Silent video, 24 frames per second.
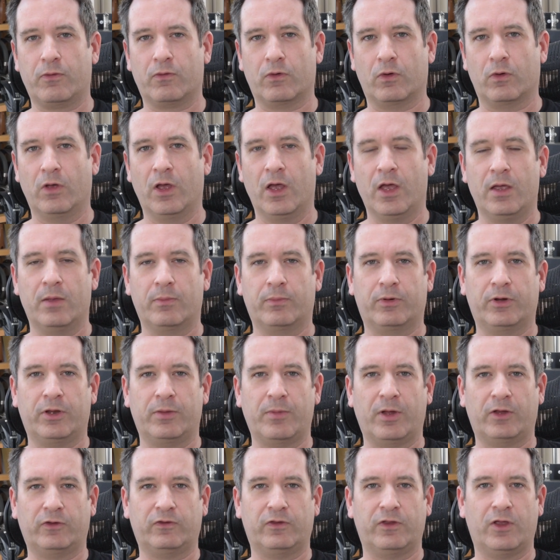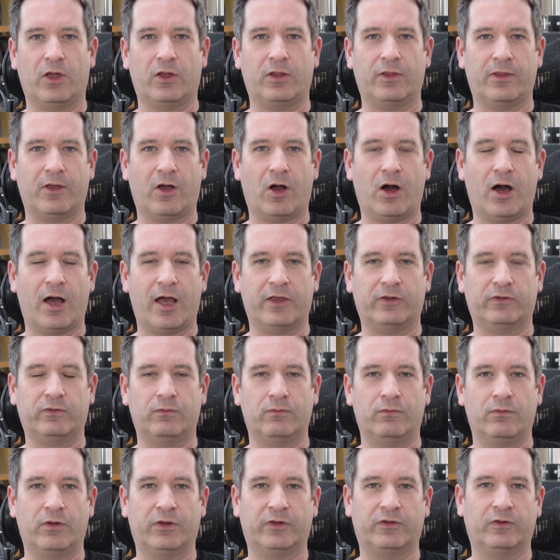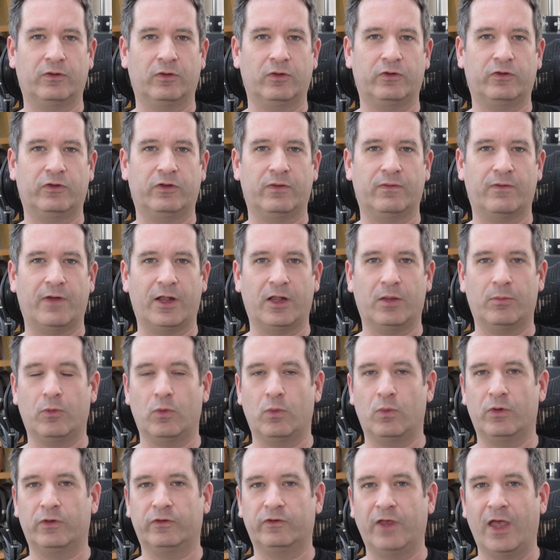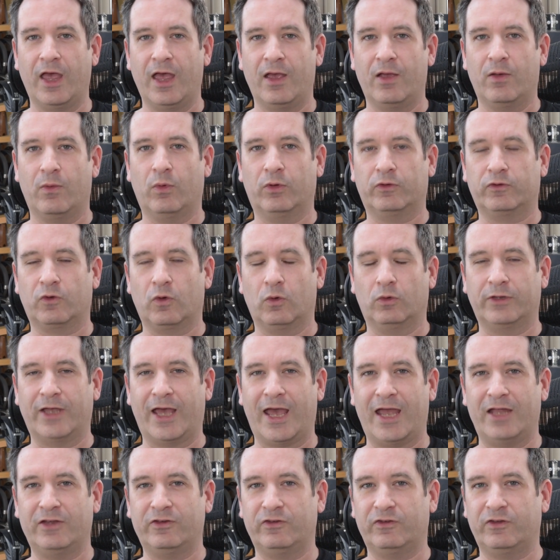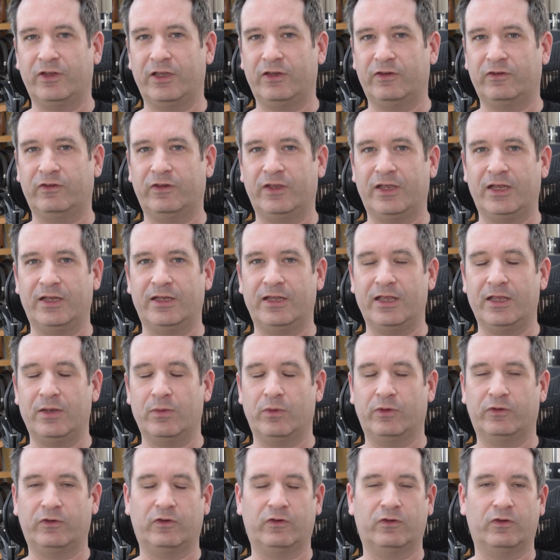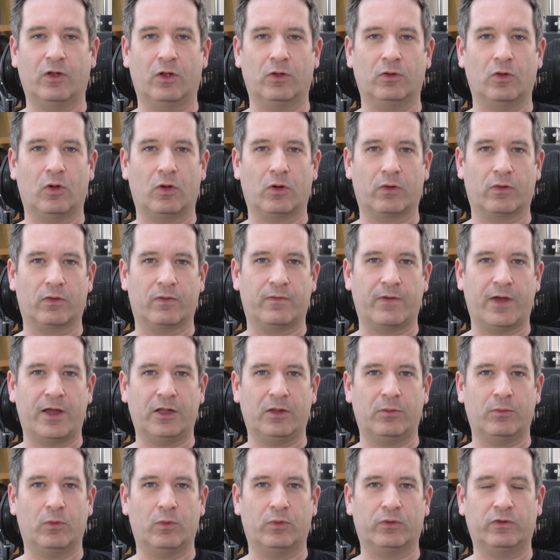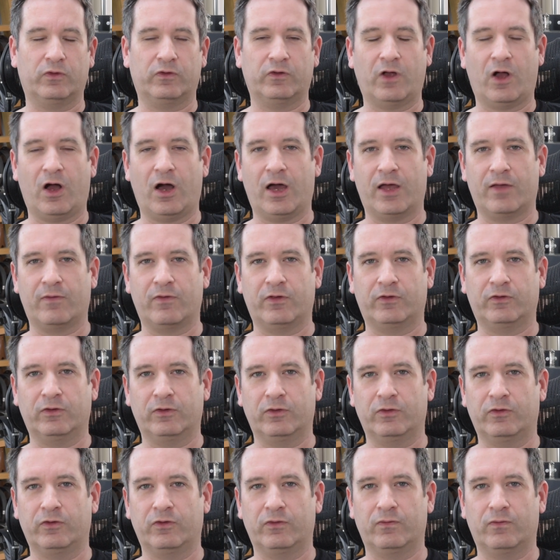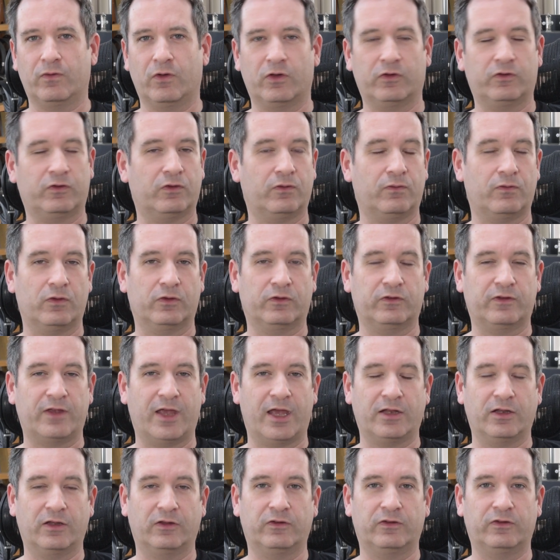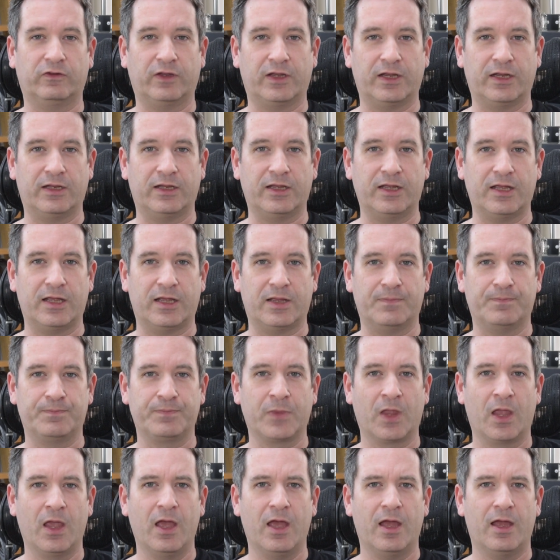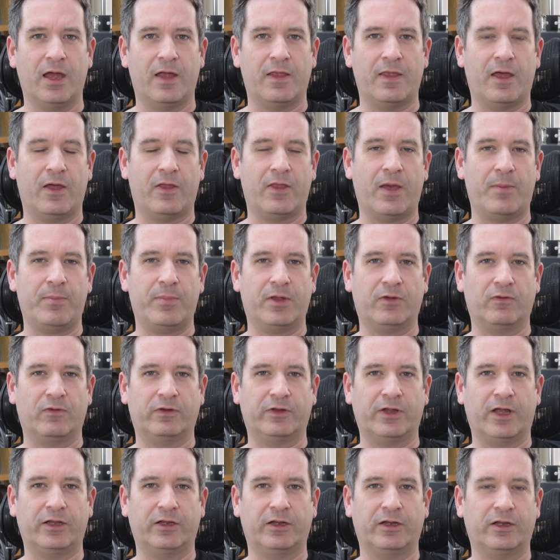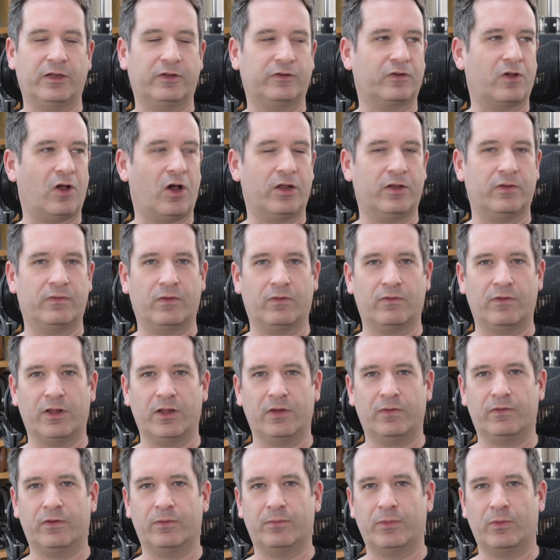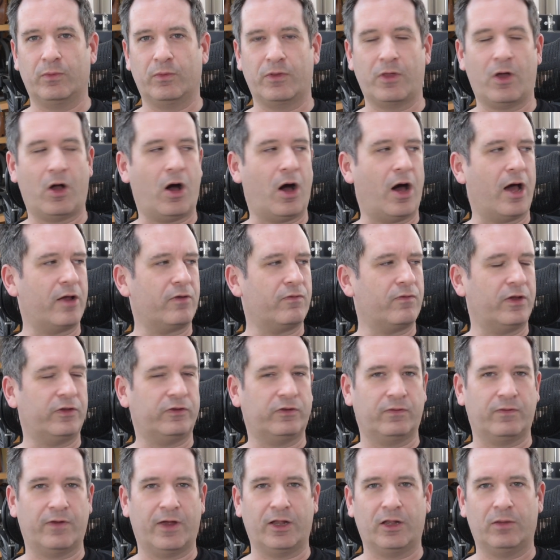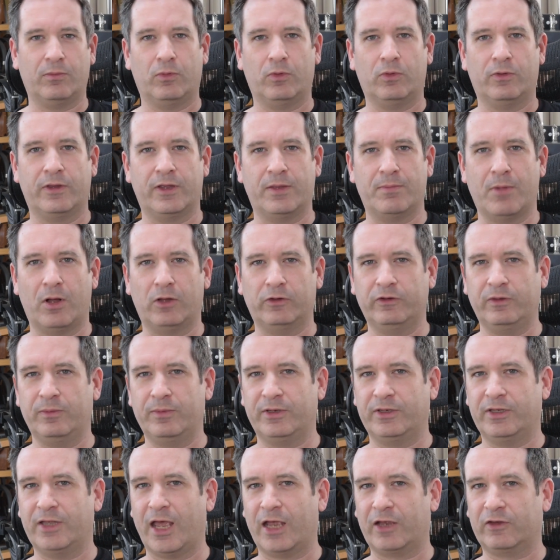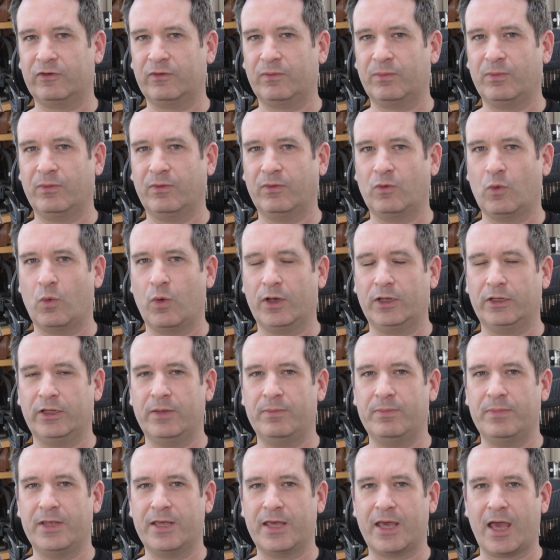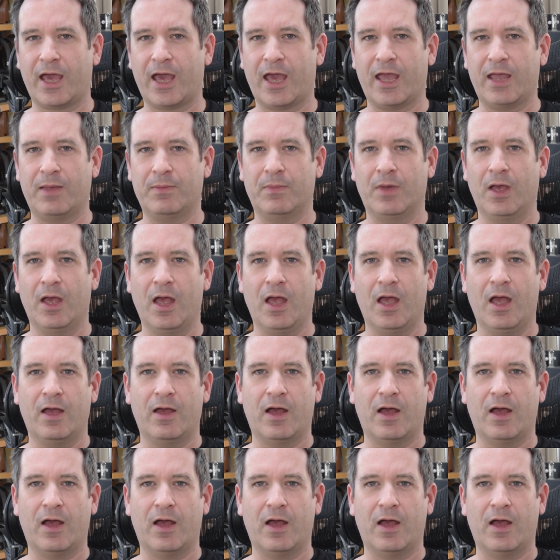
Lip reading: through. Pretty much the highest resolution available was what's called HDCD, which is no longer available, which is a high-resolution version of your standard CD. And now that being redundant, it's kind of irrelevant, but with high-res available, the multi-bit DACs quickly became